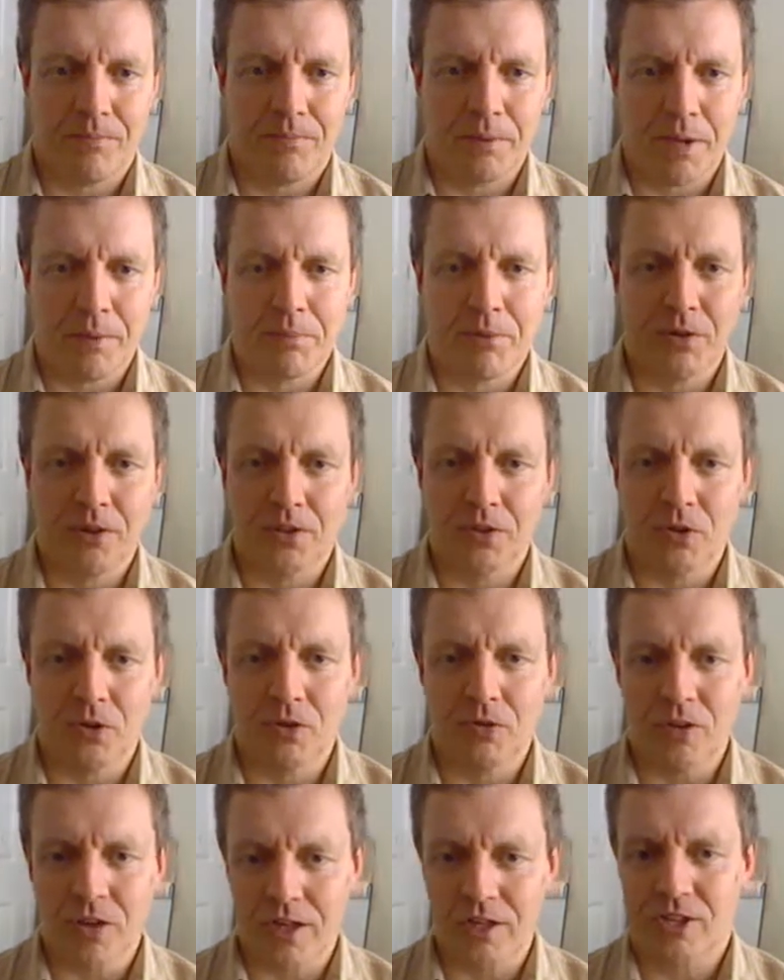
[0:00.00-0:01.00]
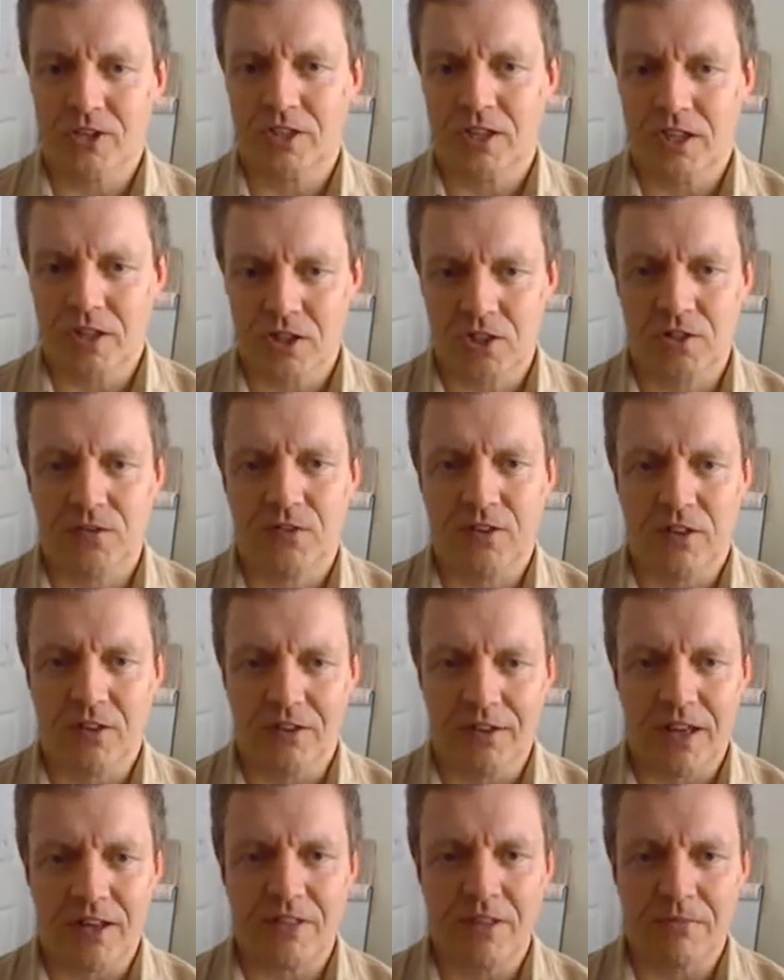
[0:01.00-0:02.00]
People that do nice things for you,
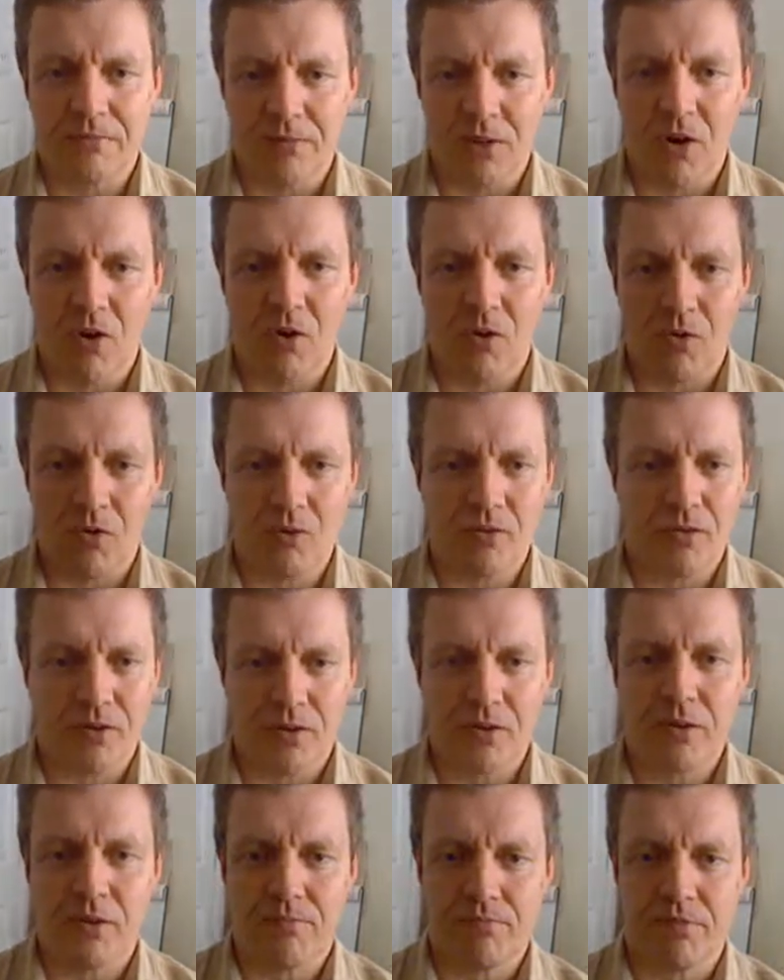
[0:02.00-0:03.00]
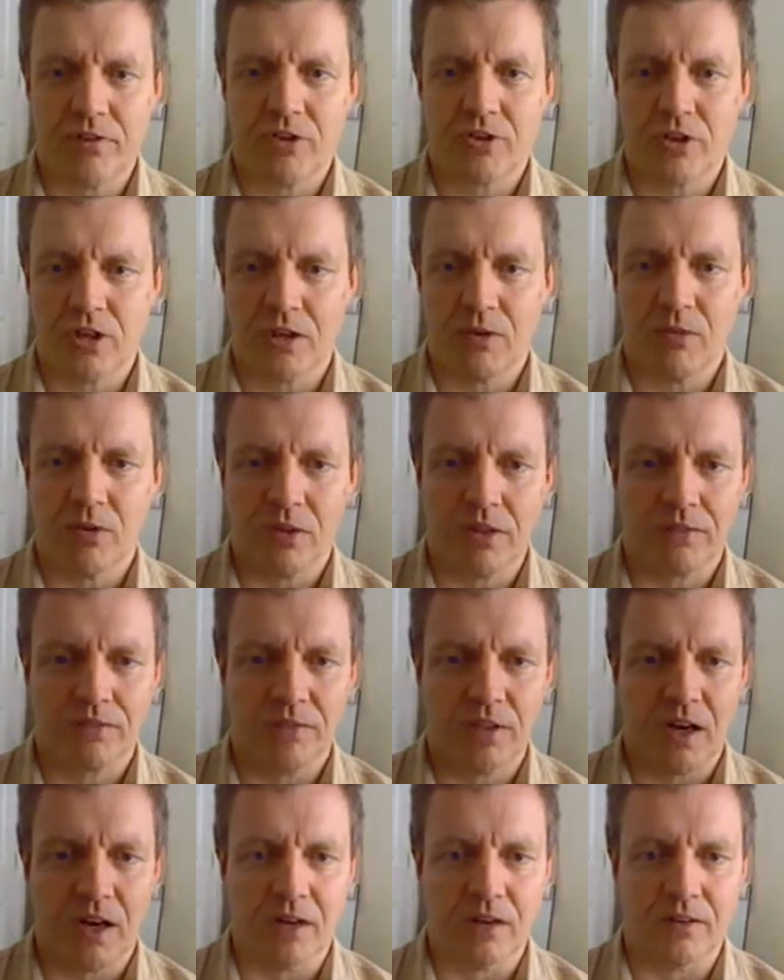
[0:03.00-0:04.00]
let them know that you appreciate what they've
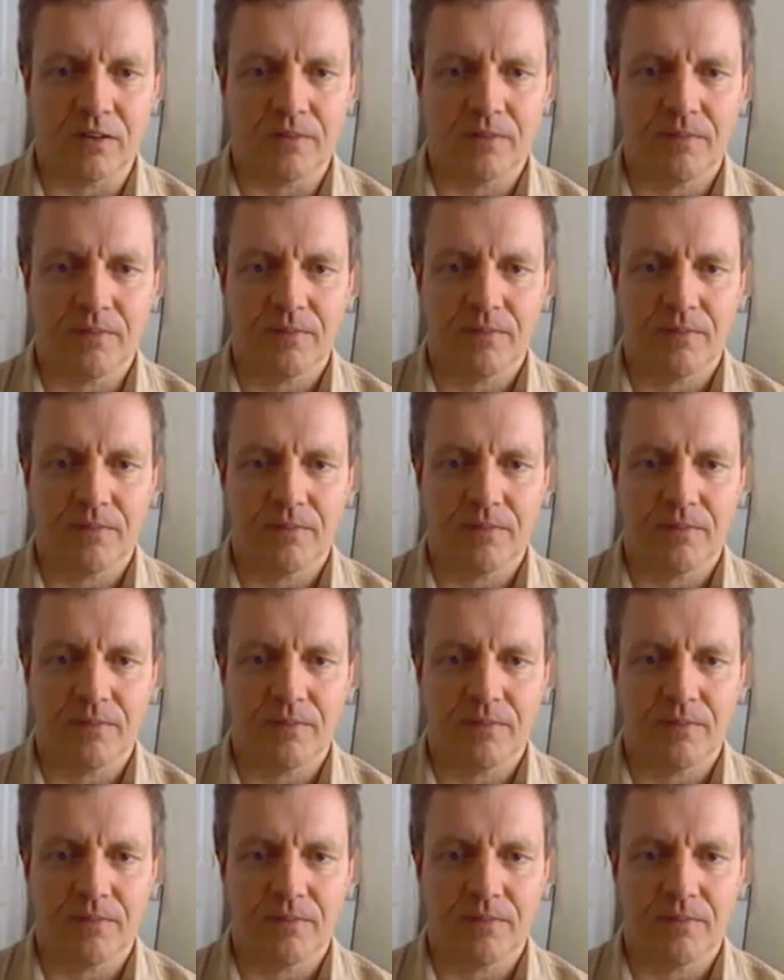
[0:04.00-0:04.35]
done.